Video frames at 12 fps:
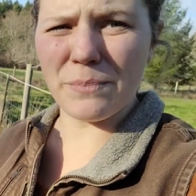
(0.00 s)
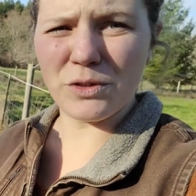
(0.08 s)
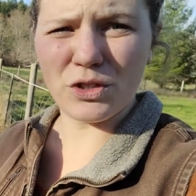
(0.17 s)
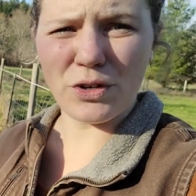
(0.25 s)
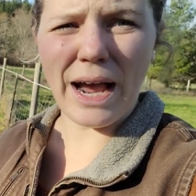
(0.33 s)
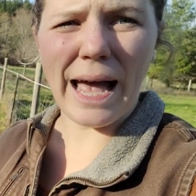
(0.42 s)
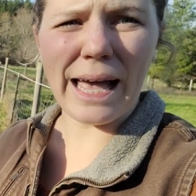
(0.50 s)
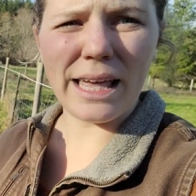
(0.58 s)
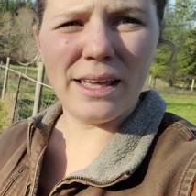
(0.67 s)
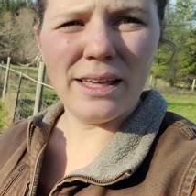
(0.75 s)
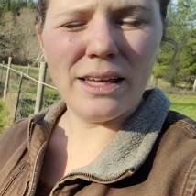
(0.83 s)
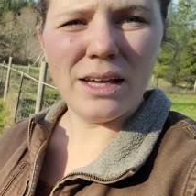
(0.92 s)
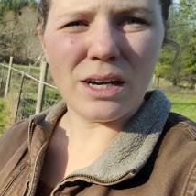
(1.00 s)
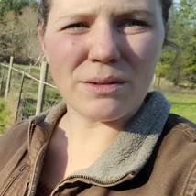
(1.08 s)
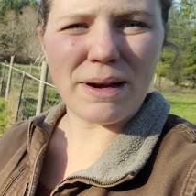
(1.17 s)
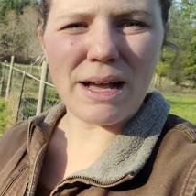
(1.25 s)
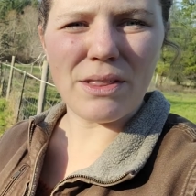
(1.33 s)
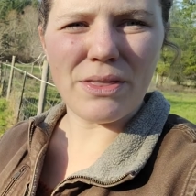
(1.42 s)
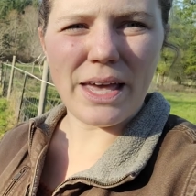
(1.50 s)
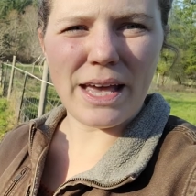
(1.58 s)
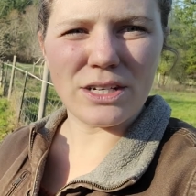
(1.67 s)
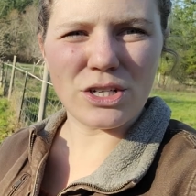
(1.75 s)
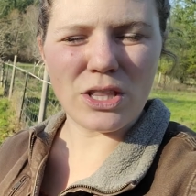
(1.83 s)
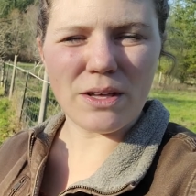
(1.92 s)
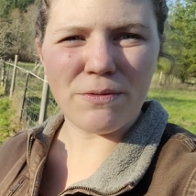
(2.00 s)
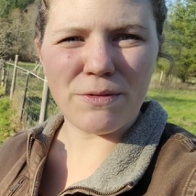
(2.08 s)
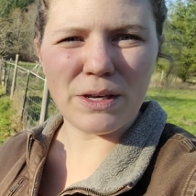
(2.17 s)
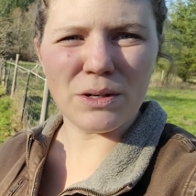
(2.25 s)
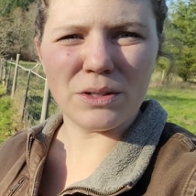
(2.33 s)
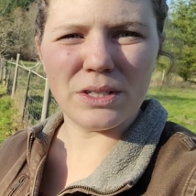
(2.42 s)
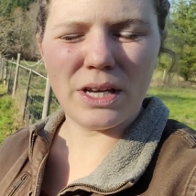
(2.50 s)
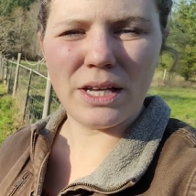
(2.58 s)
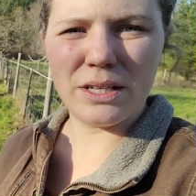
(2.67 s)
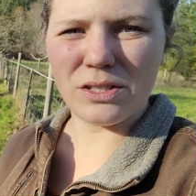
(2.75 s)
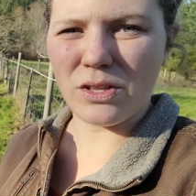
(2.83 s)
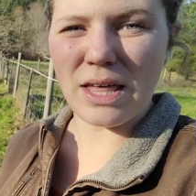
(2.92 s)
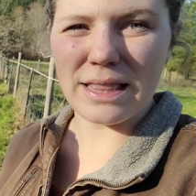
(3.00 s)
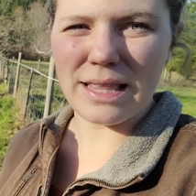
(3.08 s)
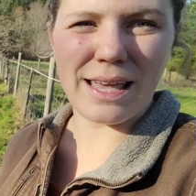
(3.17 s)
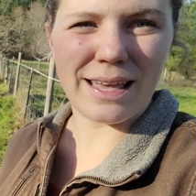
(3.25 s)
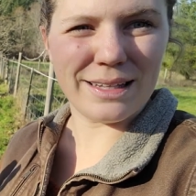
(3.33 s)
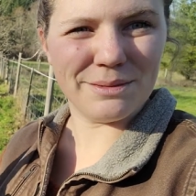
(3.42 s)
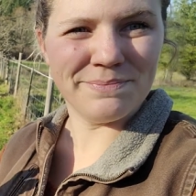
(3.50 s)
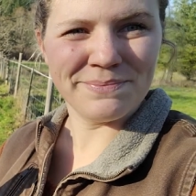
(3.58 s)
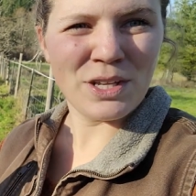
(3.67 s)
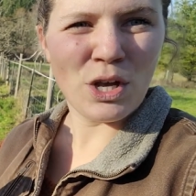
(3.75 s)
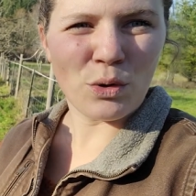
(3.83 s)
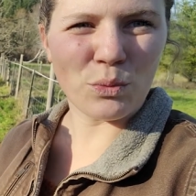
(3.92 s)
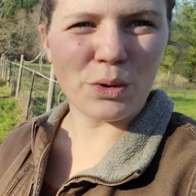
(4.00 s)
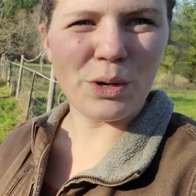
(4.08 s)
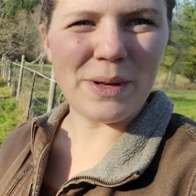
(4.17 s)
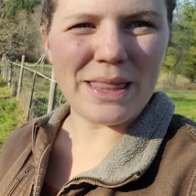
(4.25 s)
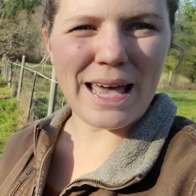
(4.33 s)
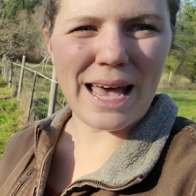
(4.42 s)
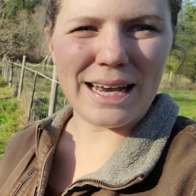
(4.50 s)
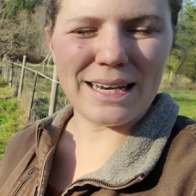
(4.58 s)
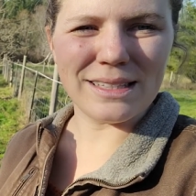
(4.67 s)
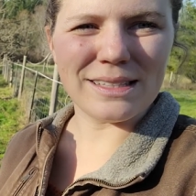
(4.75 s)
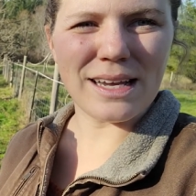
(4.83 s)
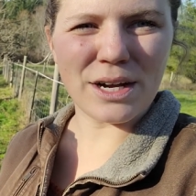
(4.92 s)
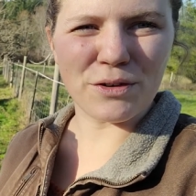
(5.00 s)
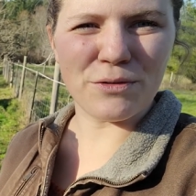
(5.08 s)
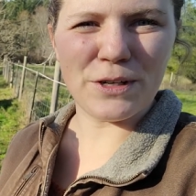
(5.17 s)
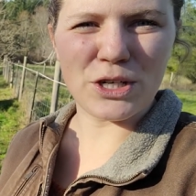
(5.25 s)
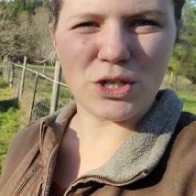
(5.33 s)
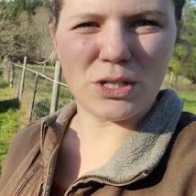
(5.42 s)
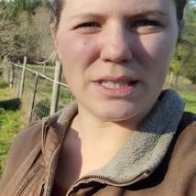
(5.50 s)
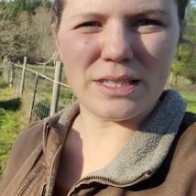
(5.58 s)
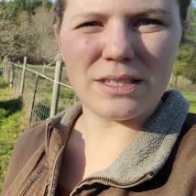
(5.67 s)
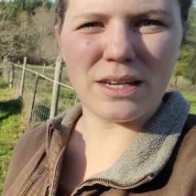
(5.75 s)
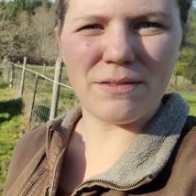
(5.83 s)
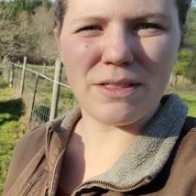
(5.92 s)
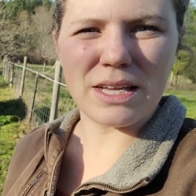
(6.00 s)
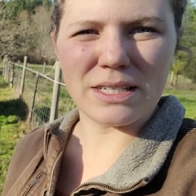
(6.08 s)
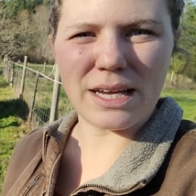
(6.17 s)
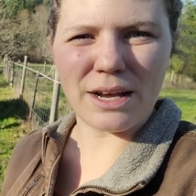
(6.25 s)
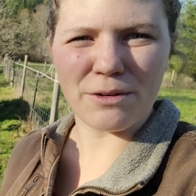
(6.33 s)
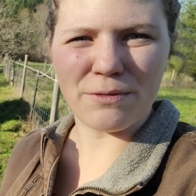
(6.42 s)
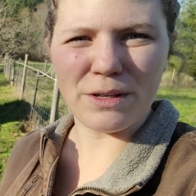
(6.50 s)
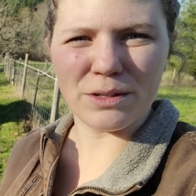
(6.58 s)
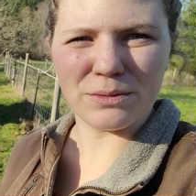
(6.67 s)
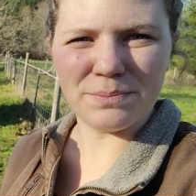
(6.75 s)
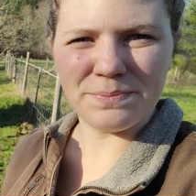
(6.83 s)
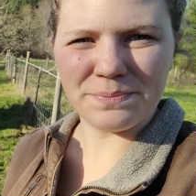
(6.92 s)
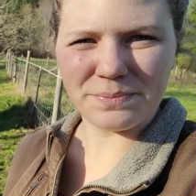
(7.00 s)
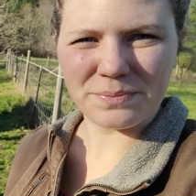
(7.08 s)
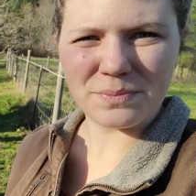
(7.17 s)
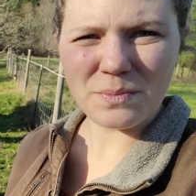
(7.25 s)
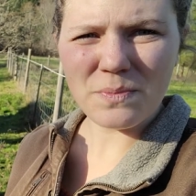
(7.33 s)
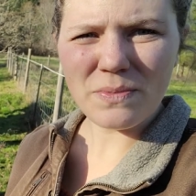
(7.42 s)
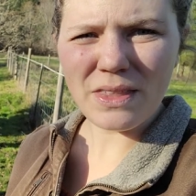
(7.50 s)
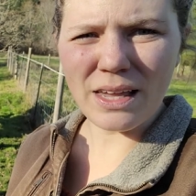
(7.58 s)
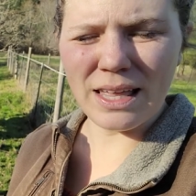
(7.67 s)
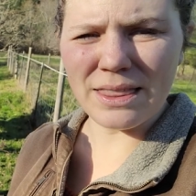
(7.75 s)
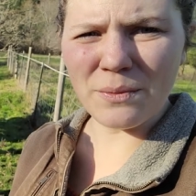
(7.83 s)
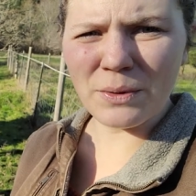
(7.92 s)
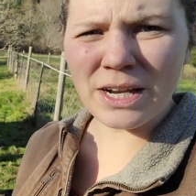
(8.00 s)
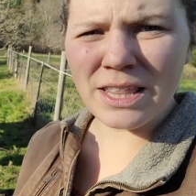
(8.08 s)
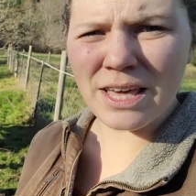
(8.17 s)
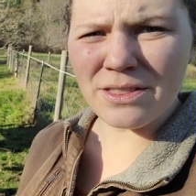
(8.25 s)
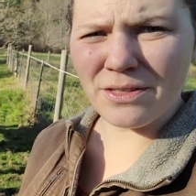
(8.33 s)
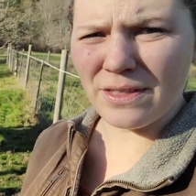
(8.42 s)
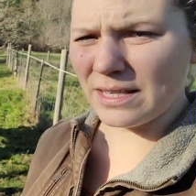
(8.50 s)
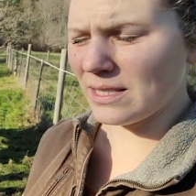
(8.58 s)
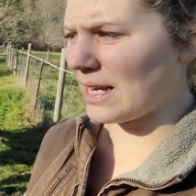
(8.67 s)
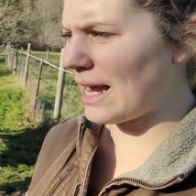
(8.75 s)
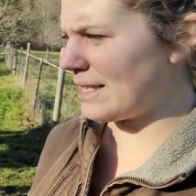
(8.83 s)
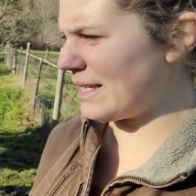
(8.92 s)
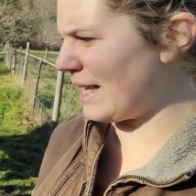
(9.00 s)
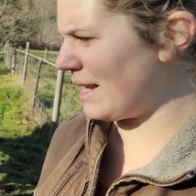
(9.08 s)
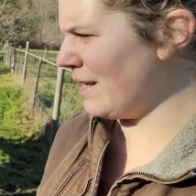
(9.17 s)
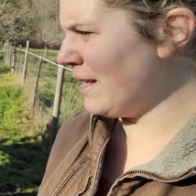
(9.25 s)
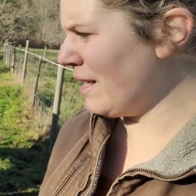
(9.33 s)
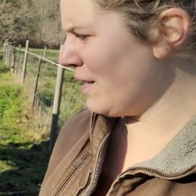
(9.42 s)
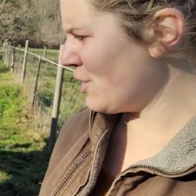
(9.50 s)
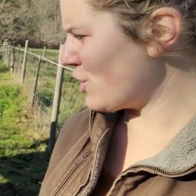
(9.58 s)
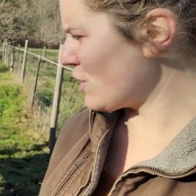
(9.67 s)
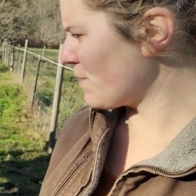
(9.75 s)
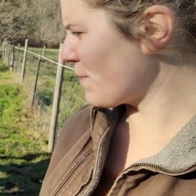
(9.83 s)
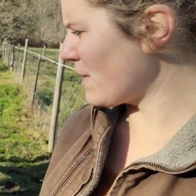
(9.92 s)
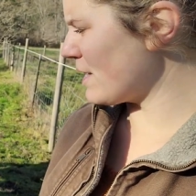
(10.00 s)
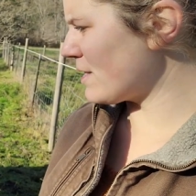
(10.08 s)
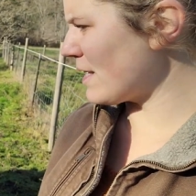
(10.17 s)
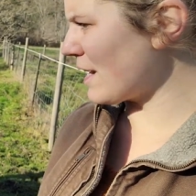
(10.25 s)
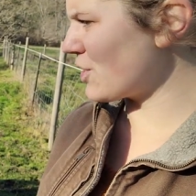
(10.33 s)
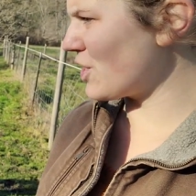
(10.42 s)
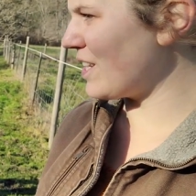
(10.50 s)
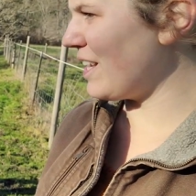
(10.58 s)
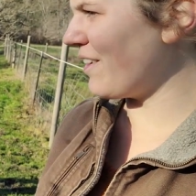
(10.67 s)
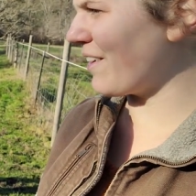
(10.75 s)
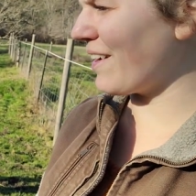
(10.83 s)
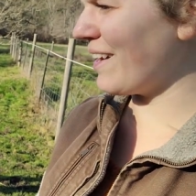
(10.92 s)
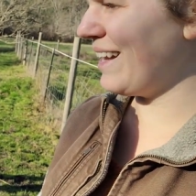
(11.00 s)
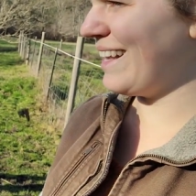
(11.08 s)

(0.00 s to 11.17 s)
track around the edge of the field so that they can ruin that. It's sacrificial instead of the entire field. And then one of the other things that I did just for this section here,